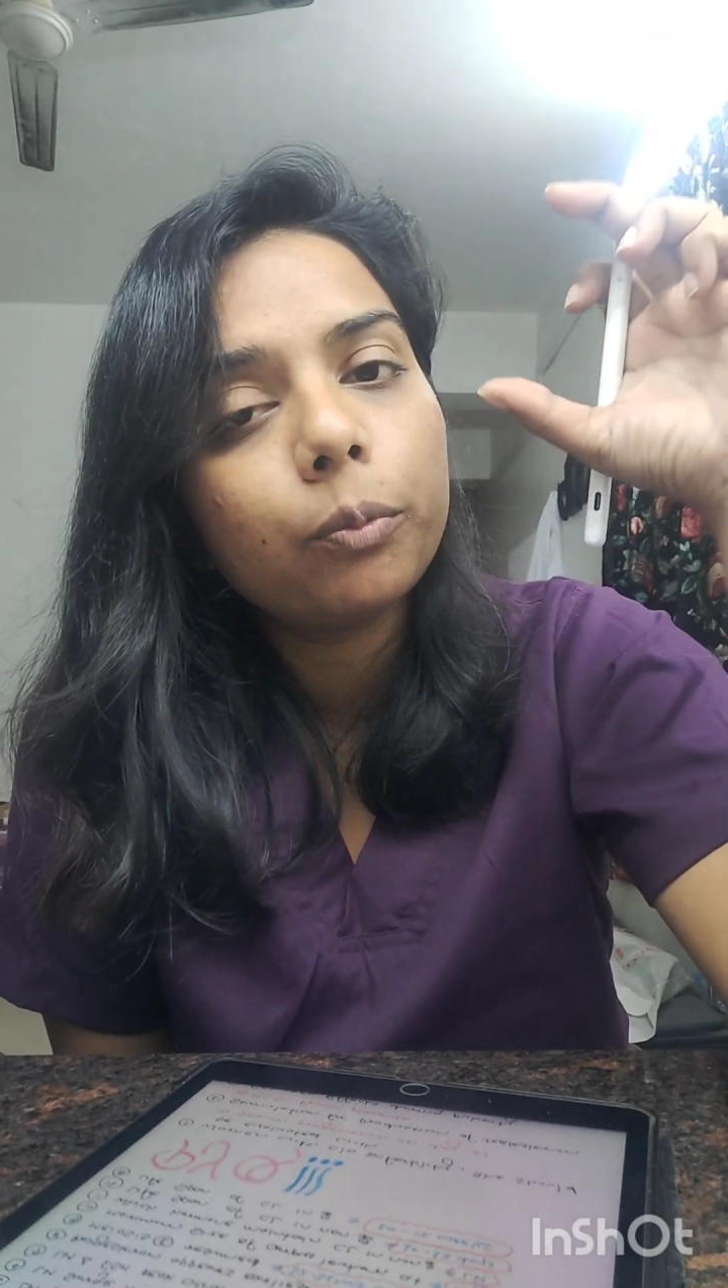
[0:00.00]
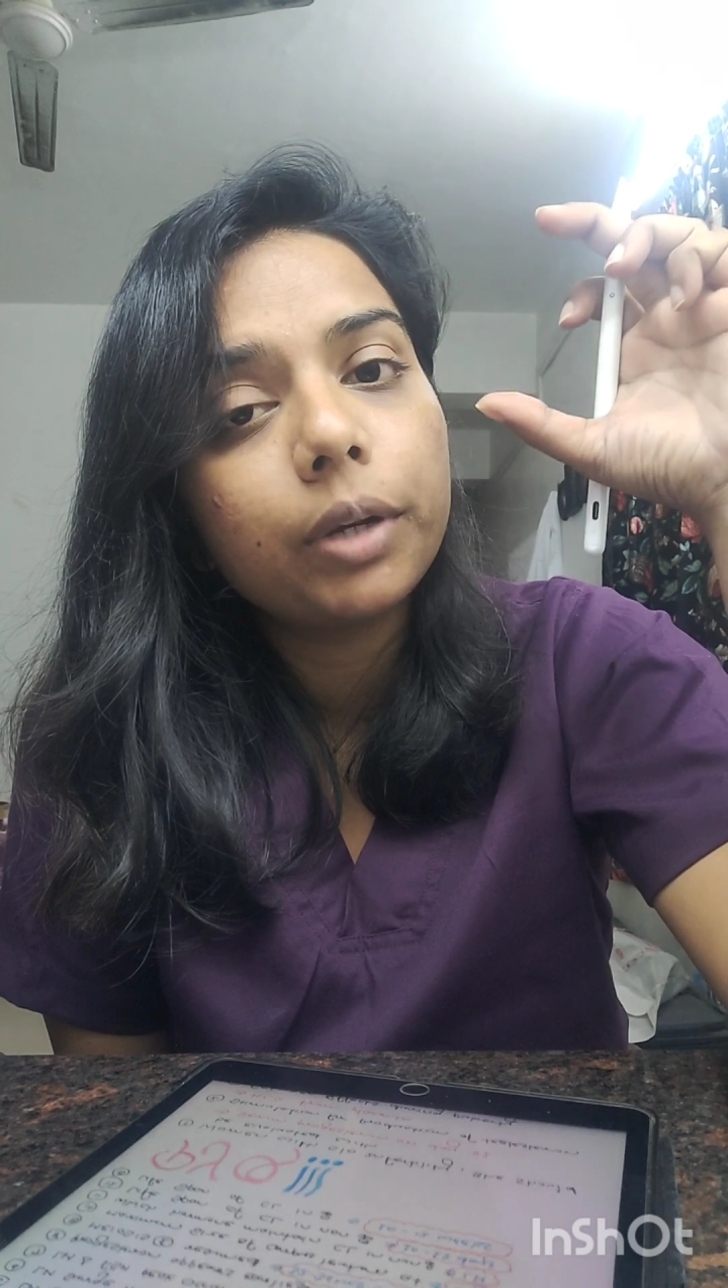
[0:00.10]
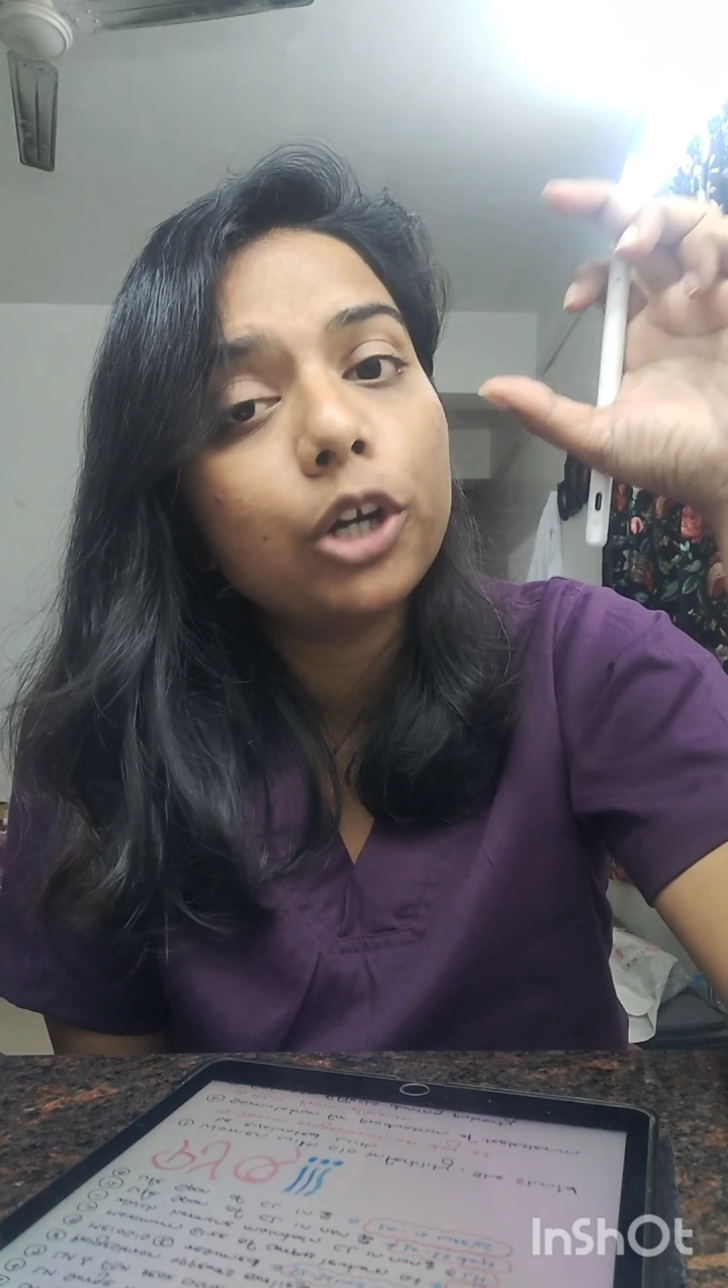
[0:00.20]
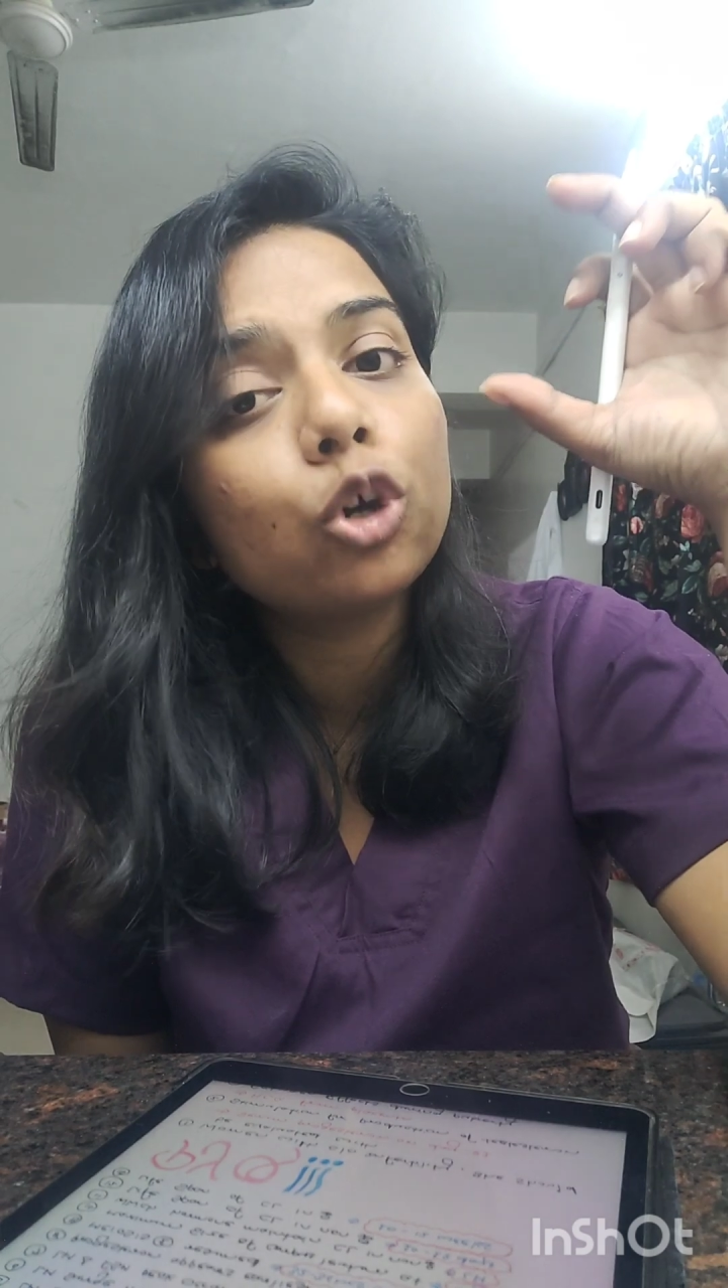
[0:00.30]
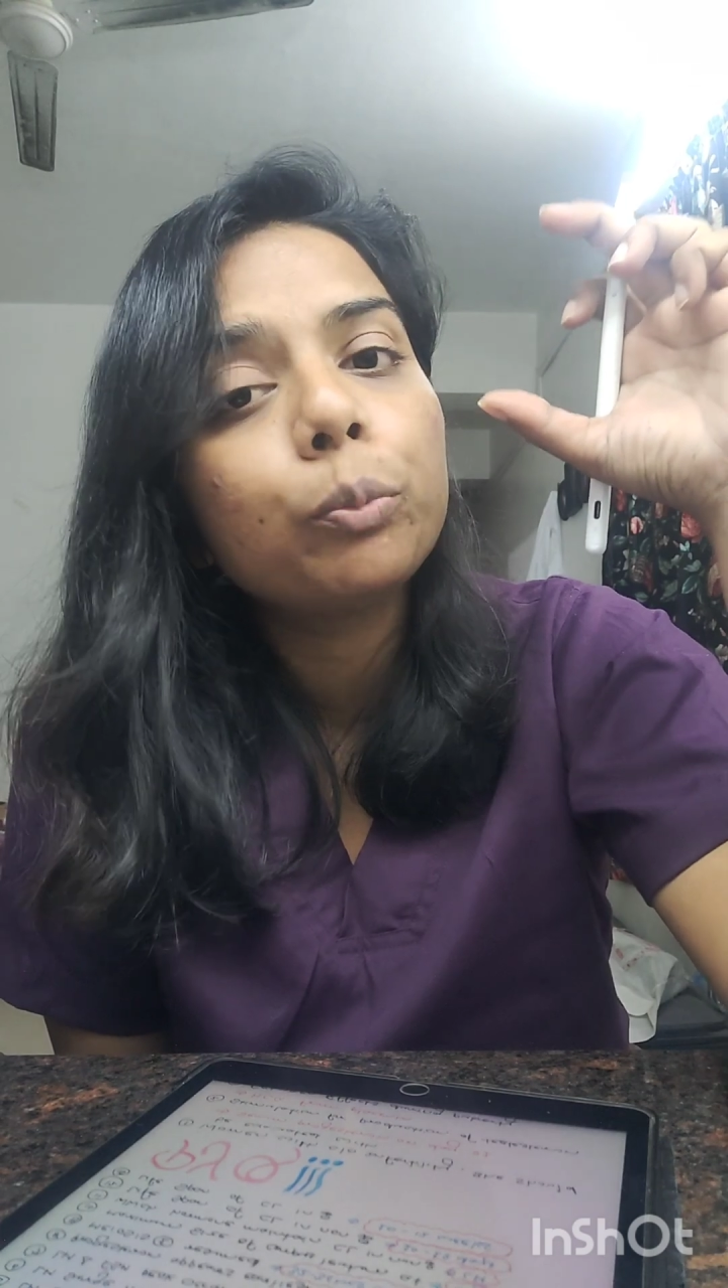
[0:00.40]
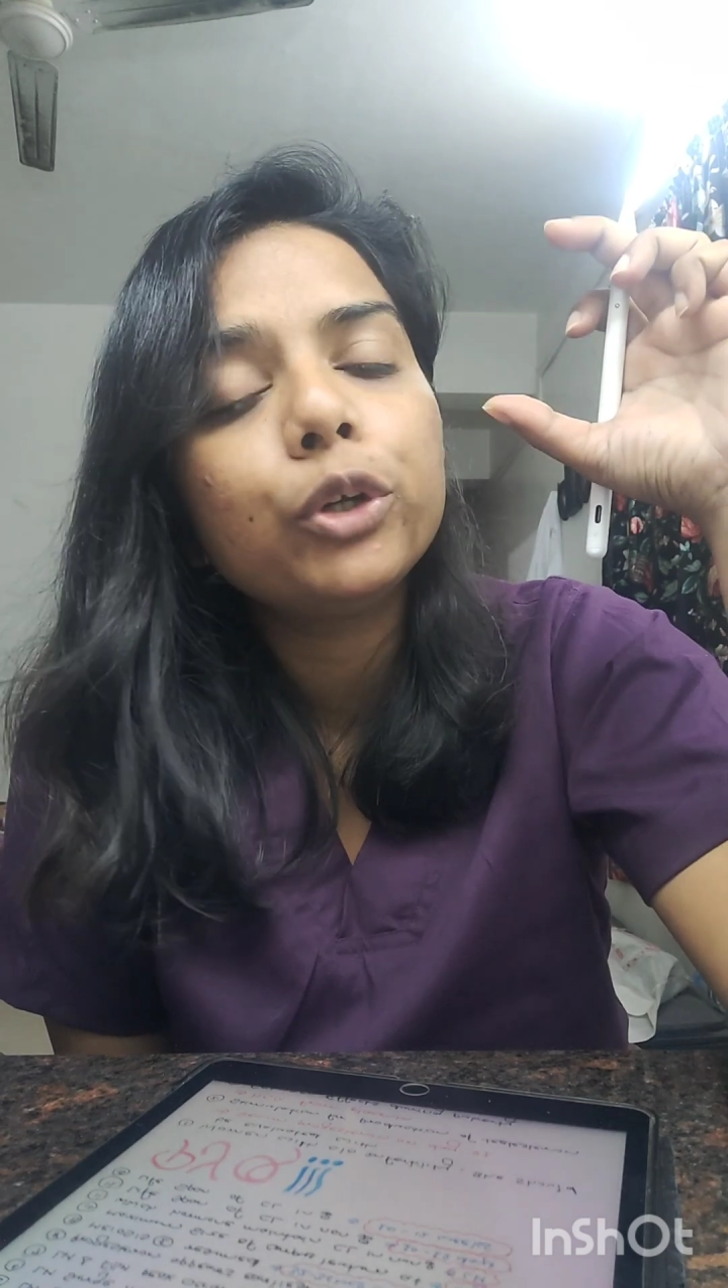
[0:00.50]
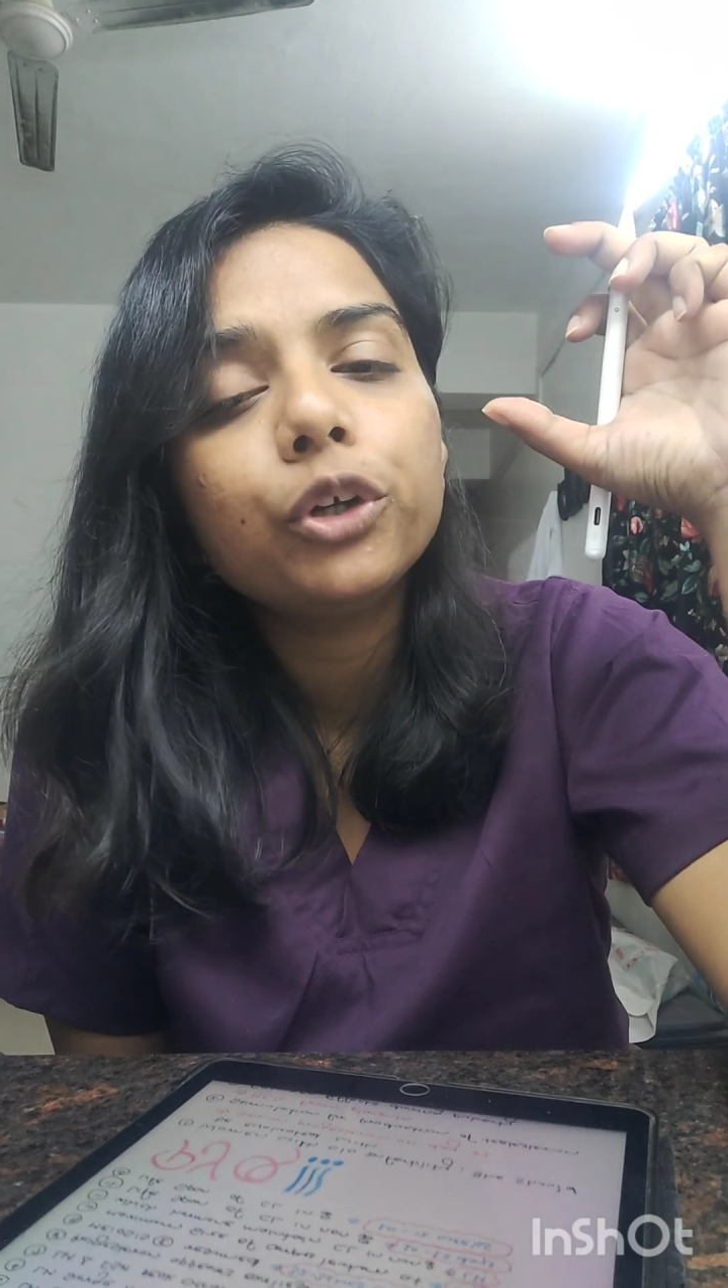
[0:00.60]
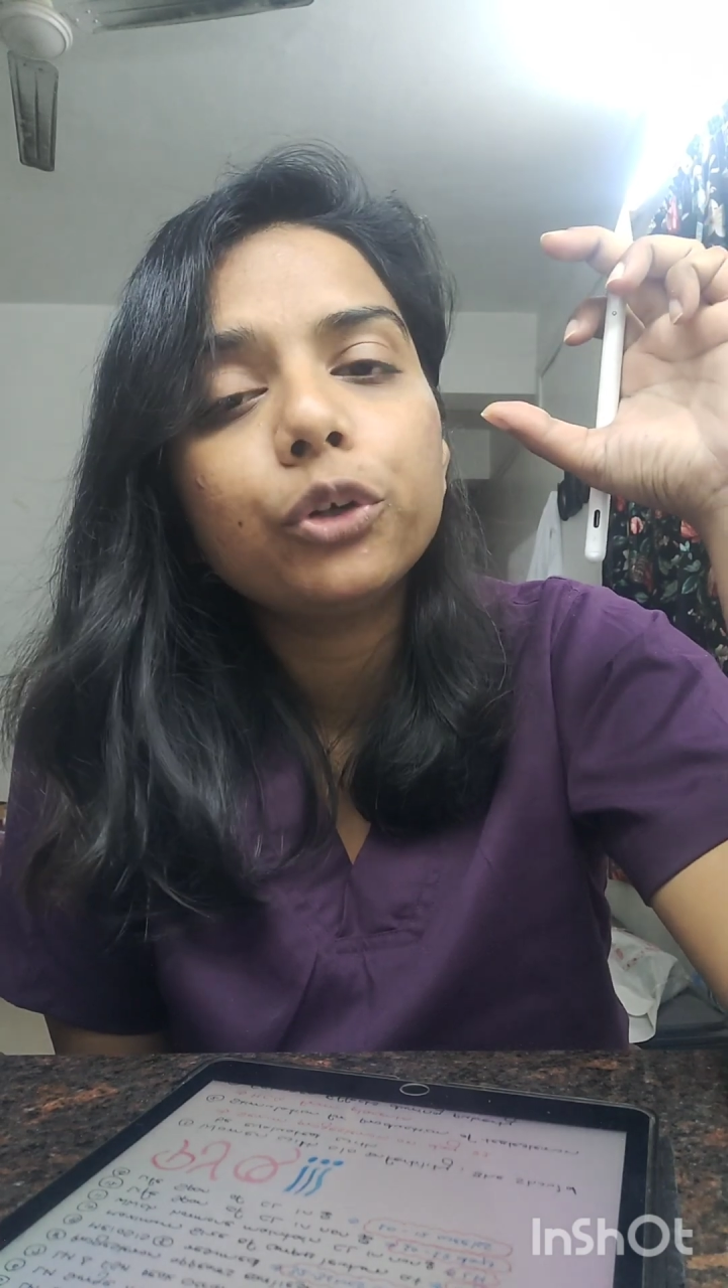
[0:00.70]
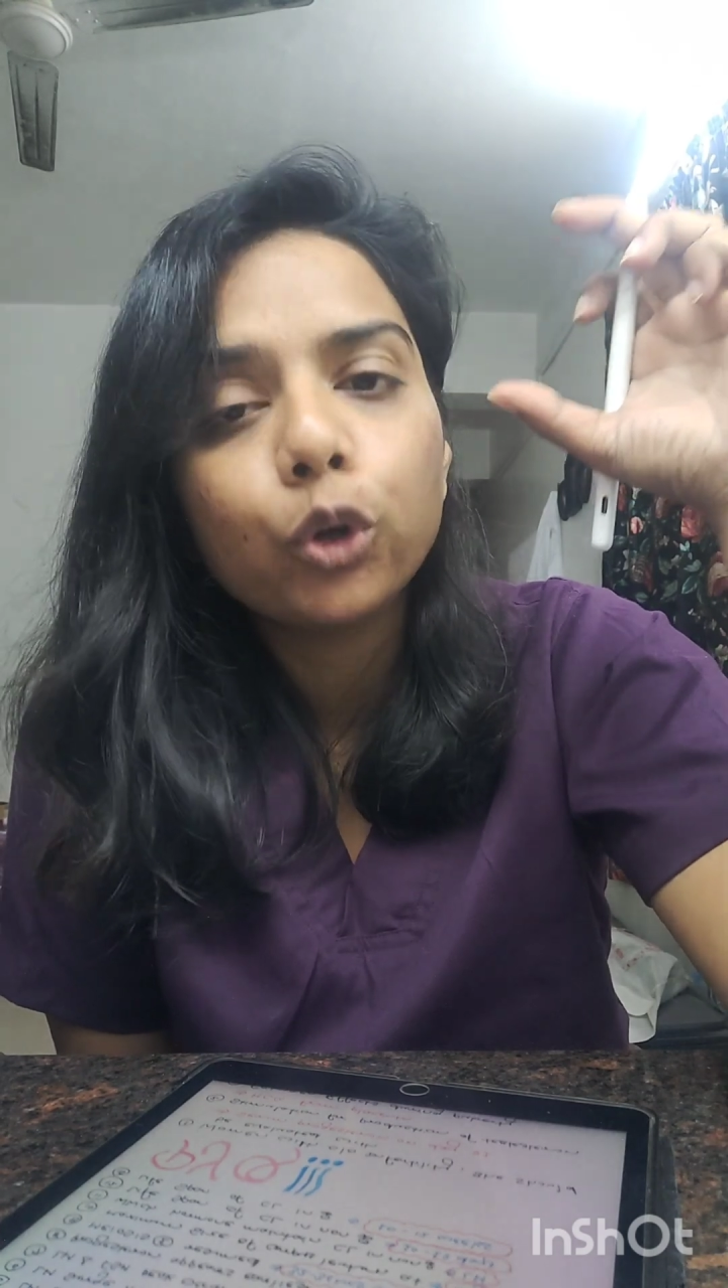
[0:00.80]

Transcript: predominant